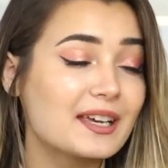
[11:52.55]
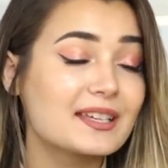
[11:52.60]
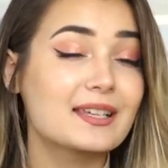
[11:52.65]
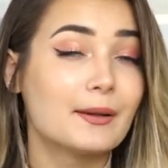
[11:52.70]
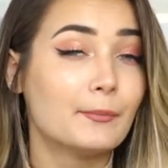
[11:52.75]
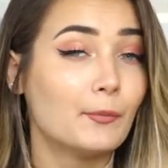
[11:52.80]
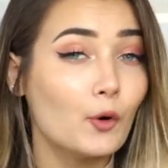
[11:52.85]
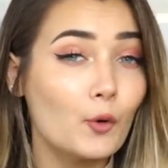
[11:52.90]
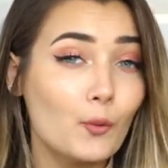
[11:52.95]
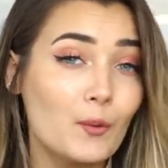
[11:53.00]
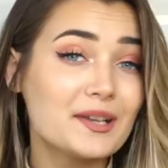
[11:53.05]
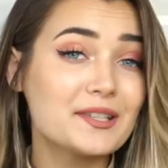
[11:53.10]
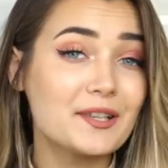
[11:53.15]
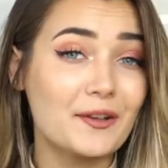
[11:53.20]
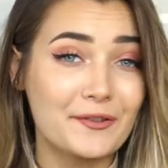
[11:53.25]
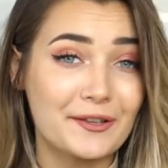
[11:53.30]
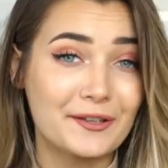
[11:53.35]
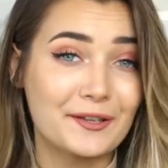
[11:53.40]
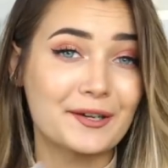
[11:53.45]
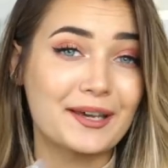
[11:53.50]
because I'm always
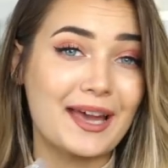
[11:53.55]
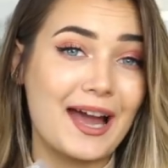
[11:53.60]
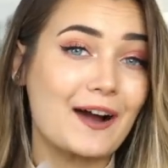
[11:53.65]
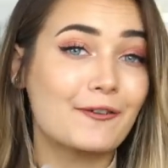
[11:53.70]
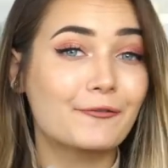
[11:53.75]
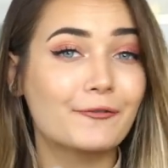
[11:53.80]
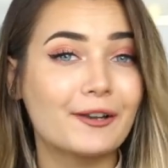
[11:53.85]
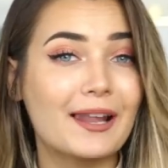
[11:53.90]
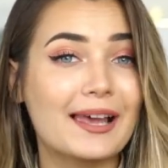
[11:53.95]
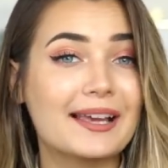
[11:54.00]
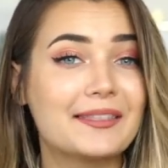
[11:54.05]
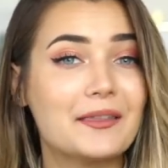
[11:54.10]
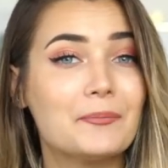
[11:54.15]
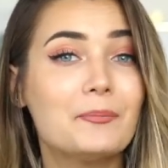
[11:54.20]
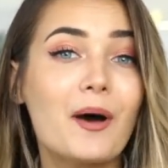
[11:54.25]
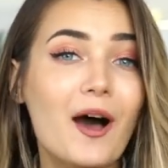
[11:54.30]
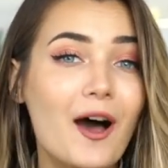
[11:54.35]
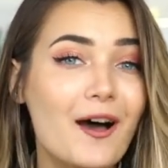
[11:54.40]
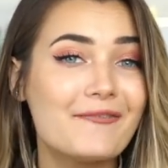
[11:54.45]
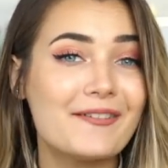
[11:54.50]
on the lookout for like the
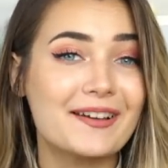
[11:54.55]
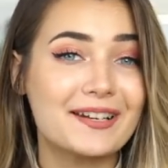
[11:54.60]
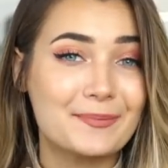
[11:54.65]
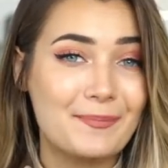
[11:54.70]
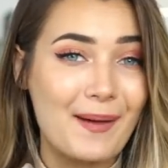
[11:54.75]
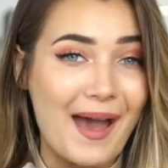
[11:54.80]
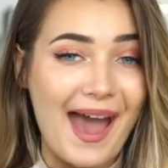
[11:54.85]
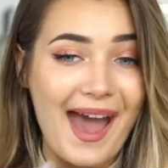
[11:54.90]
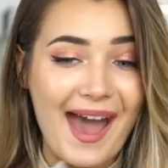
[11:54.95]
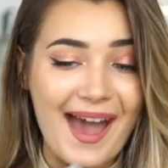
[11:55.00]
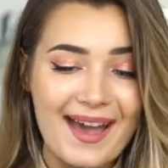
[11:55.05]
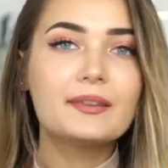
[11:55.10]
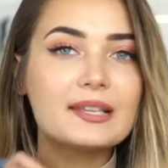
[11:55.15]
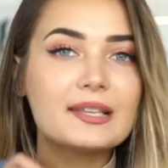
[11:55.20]
perfect pair.